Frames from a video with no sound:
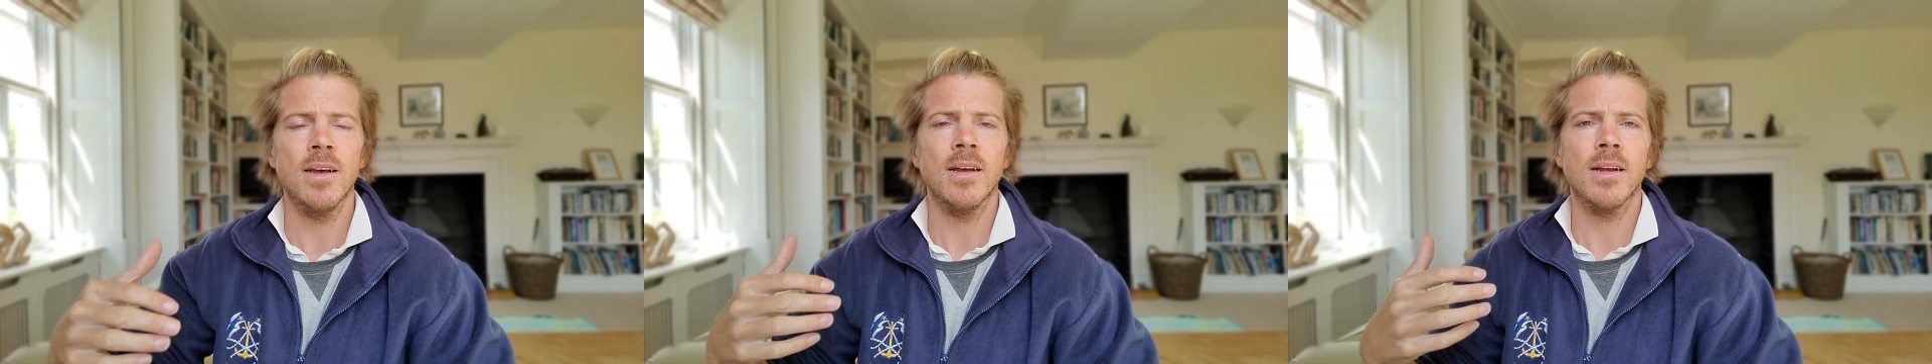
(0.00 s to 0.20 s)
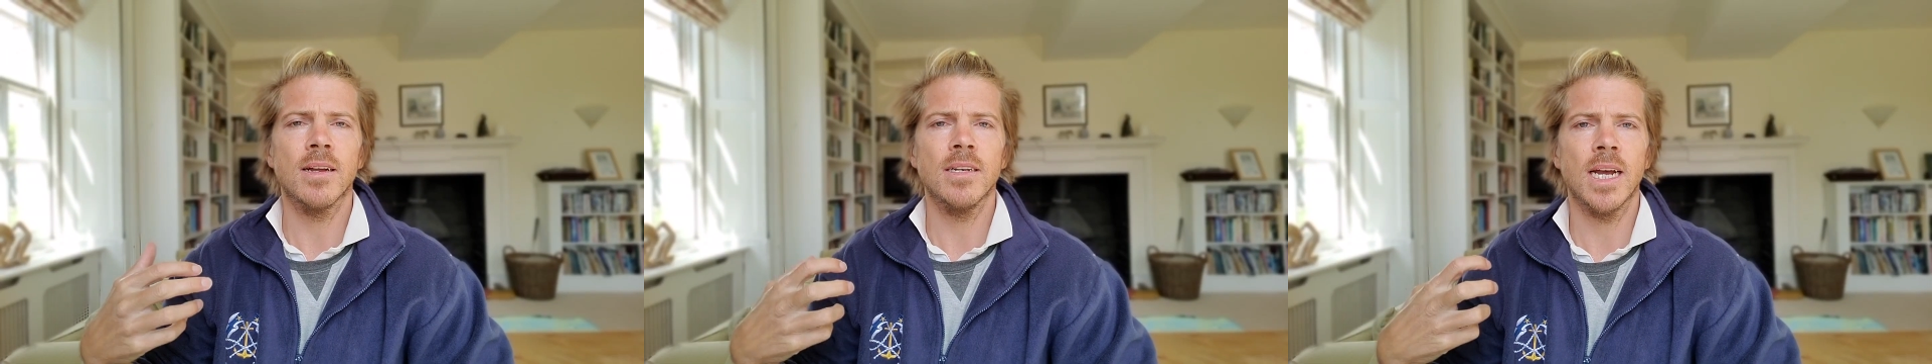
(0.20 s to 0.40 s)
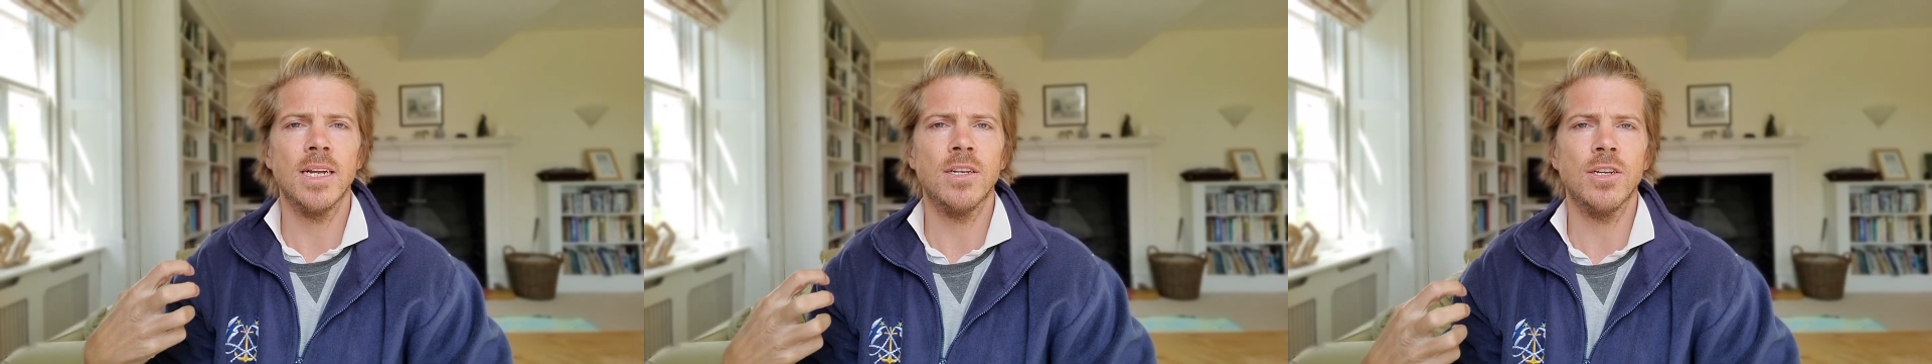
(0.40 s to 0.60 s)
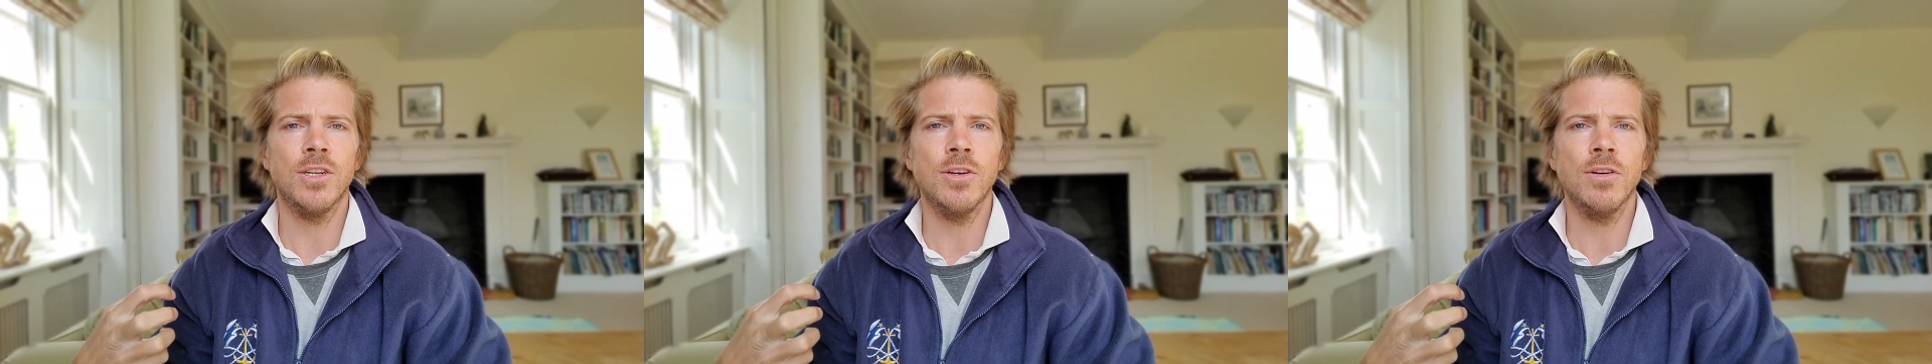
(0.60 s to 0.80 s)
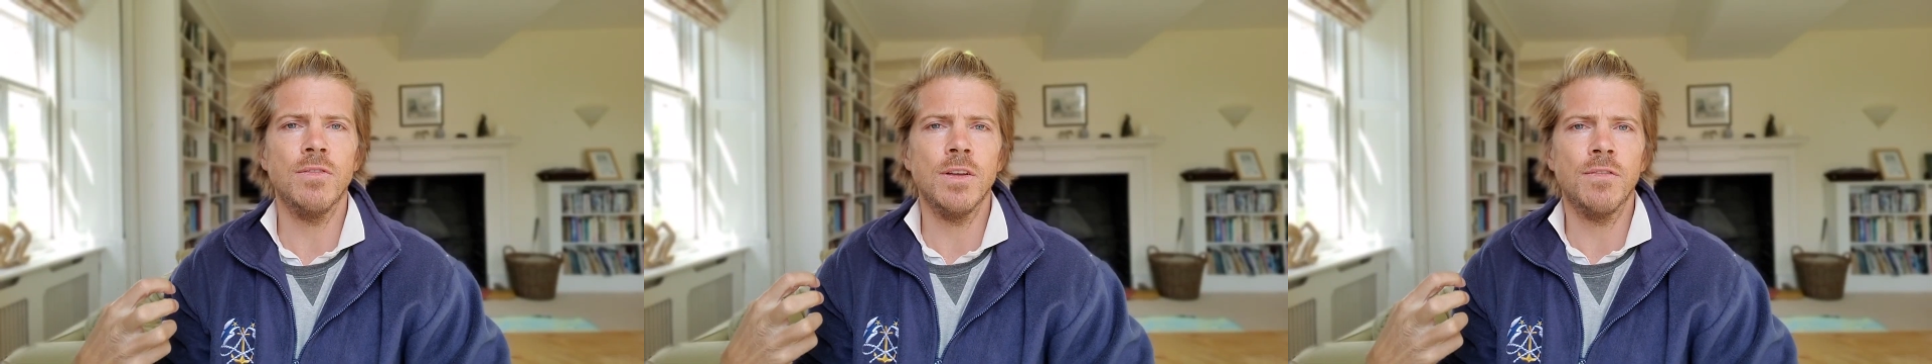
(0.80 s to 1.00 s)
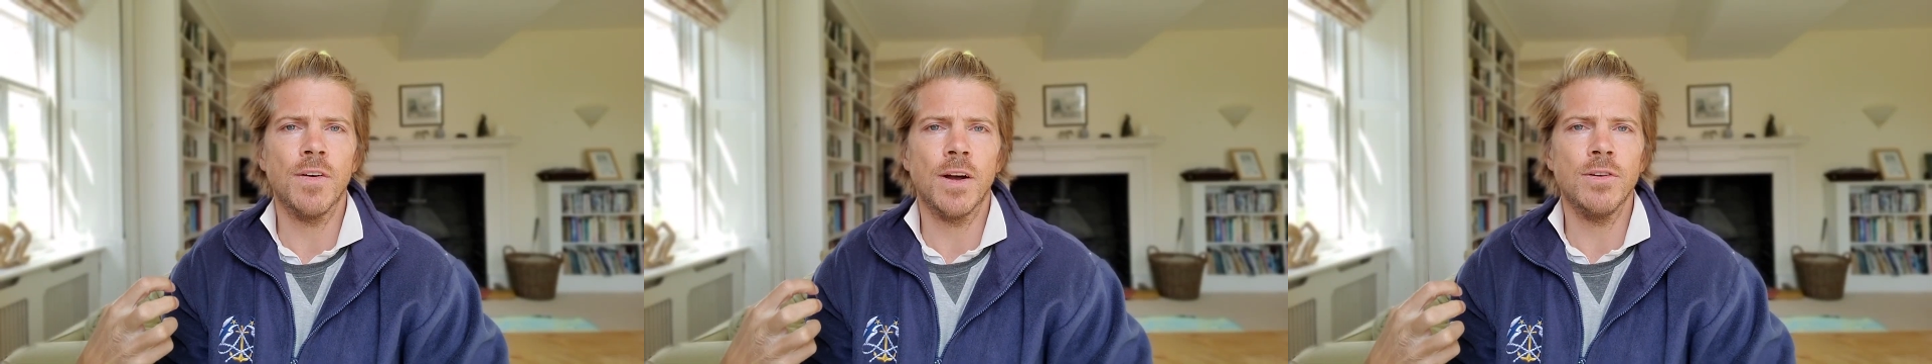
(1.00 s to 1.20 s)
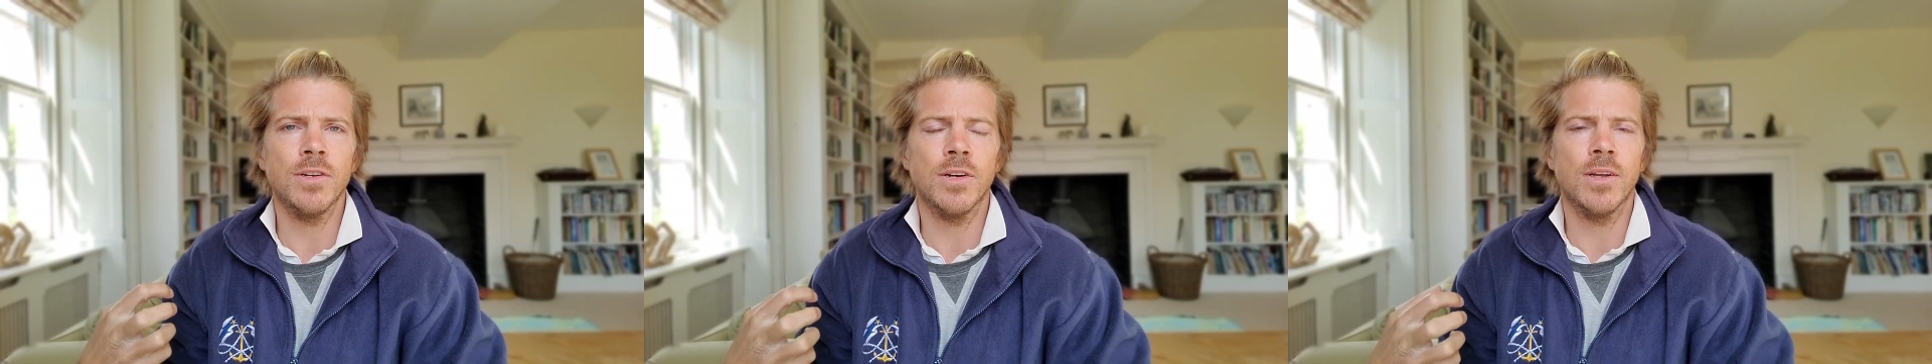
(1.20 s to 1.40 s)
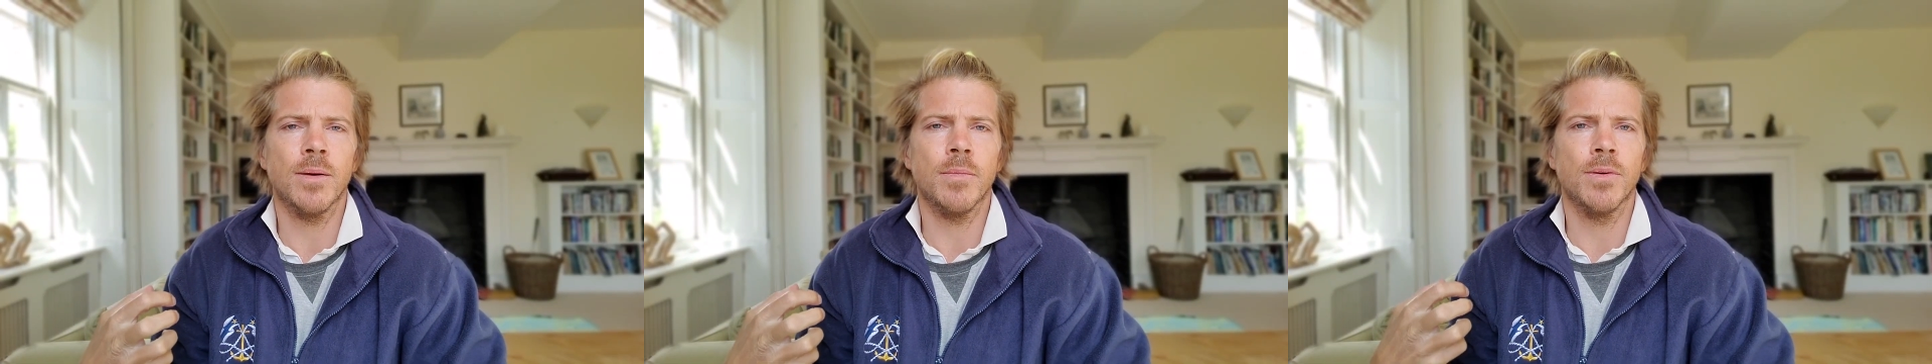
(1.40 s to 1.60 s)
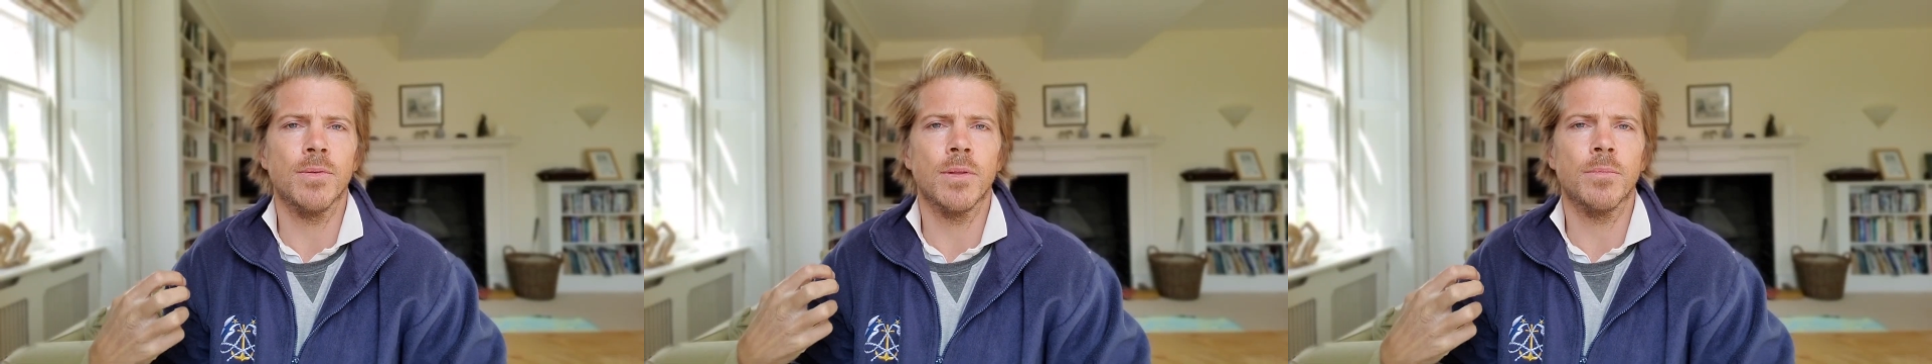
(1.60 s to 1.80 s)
contains a UV photochemical